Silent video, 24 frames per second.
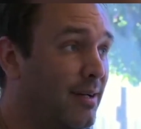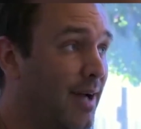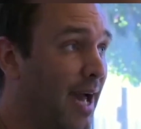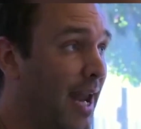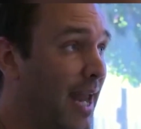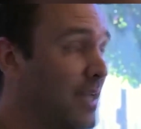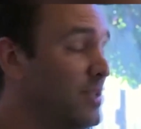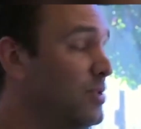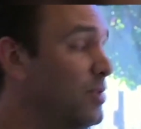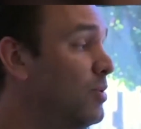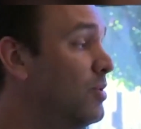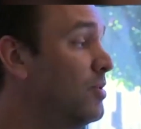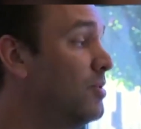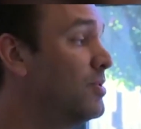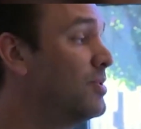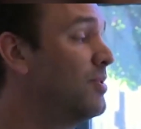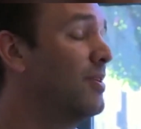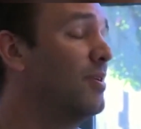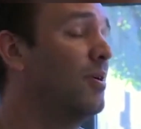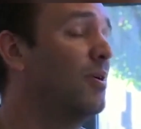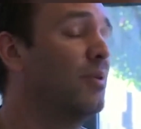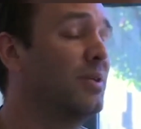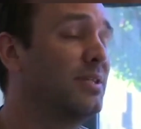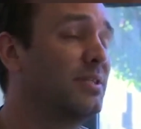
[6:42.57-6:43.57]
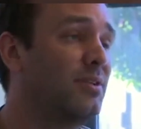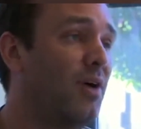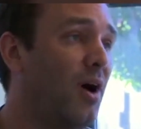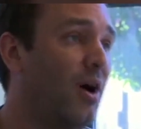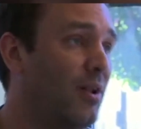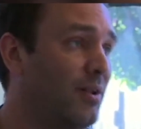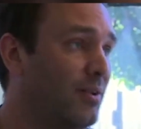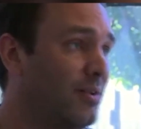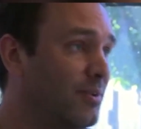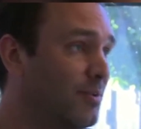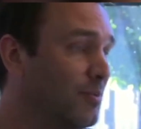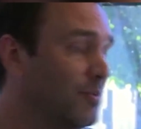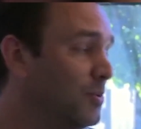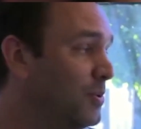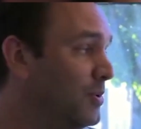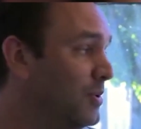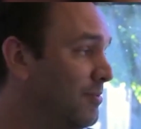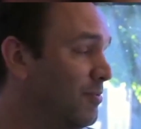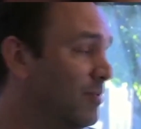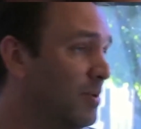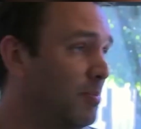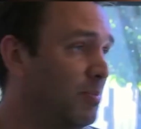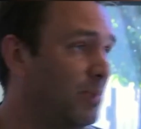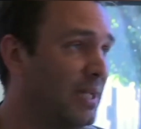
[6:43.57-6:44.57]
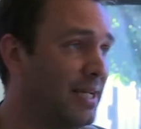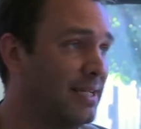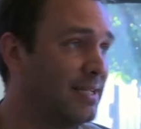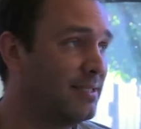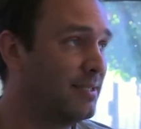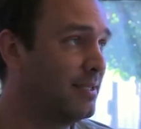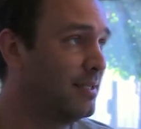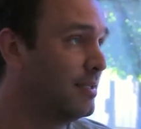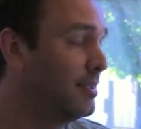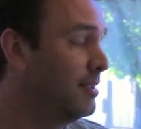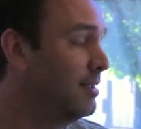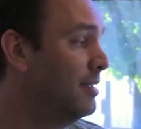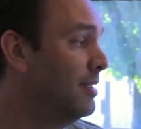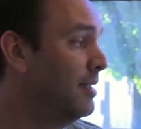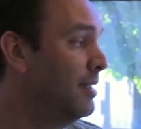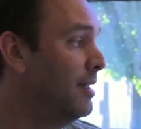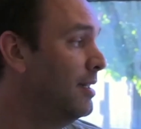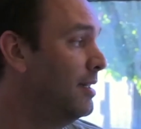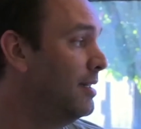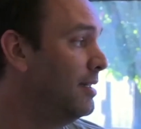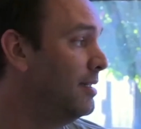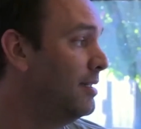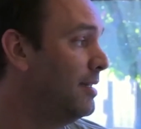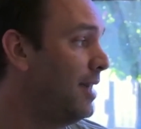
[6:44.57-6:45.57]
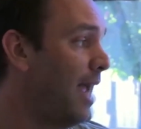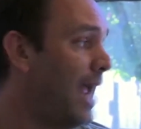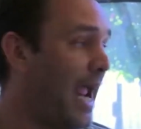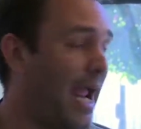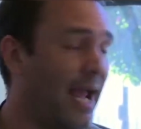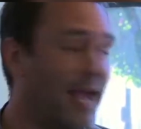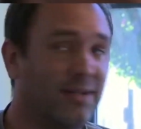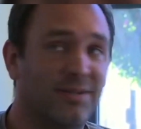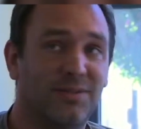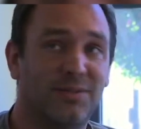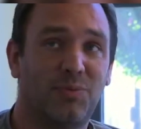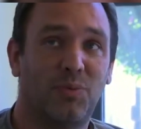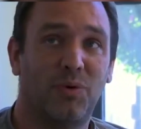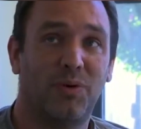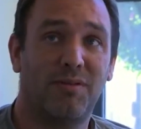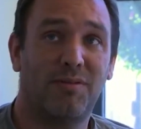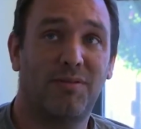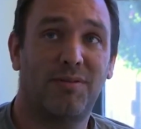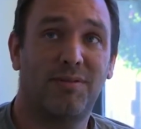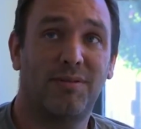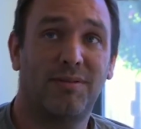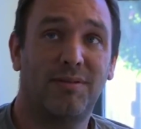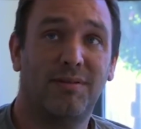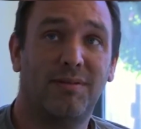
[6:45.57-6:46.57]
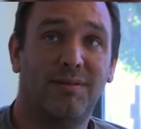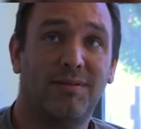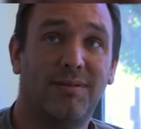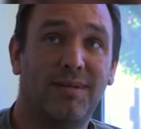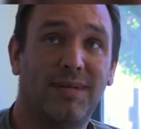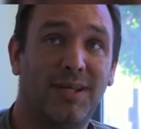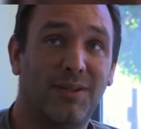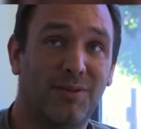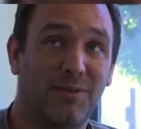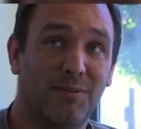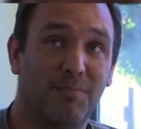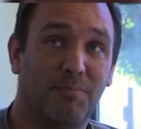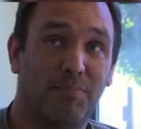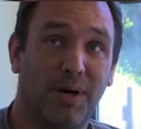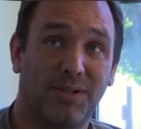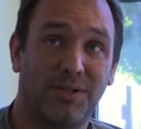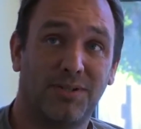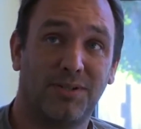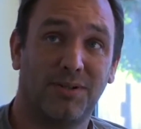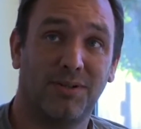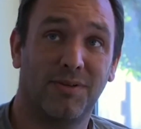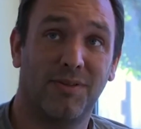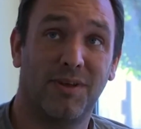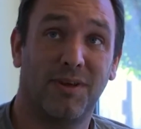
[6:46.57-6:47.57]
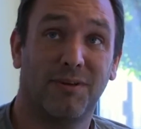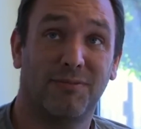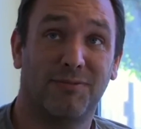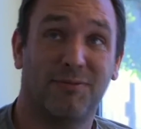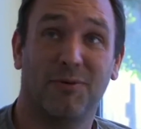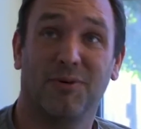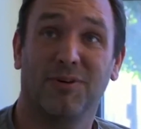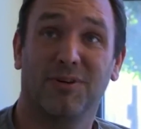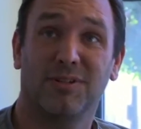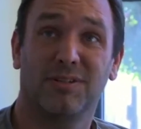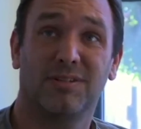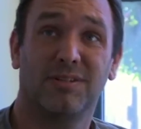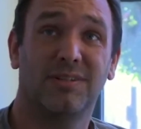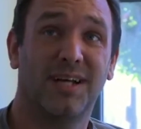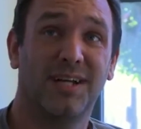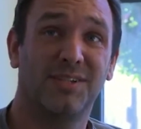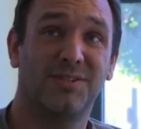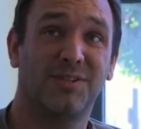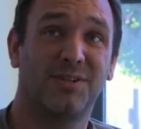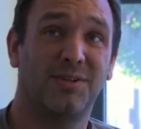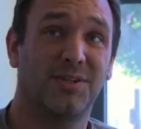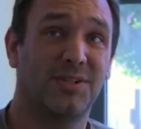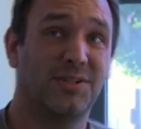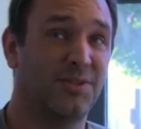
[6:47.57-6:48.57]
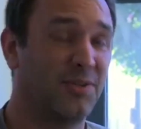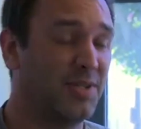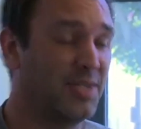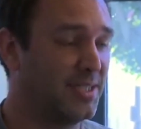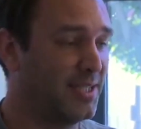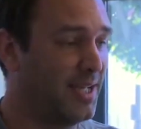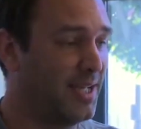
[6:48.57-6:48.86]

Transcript: And I sort of always call it the rule of replacing ands with either buts or therefores. And so it's always